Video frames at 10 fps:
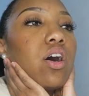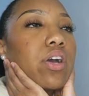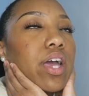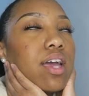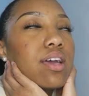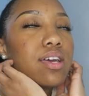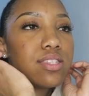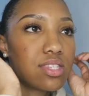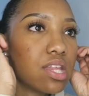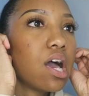Okay,
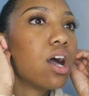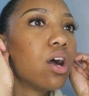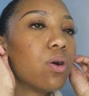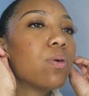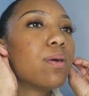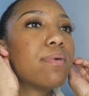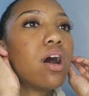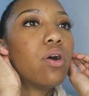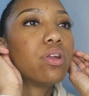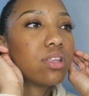it's now
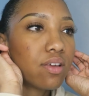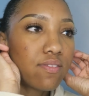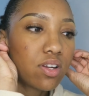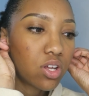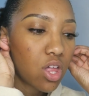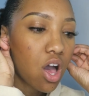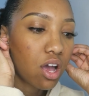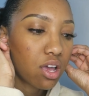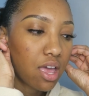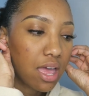about eleven
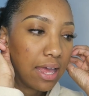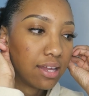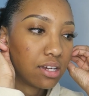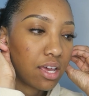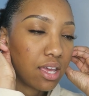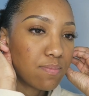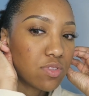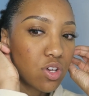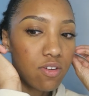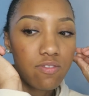o'clock, and I am
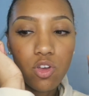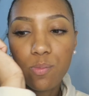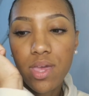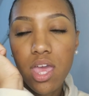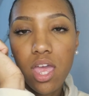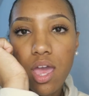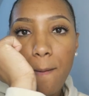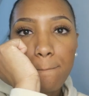done filming.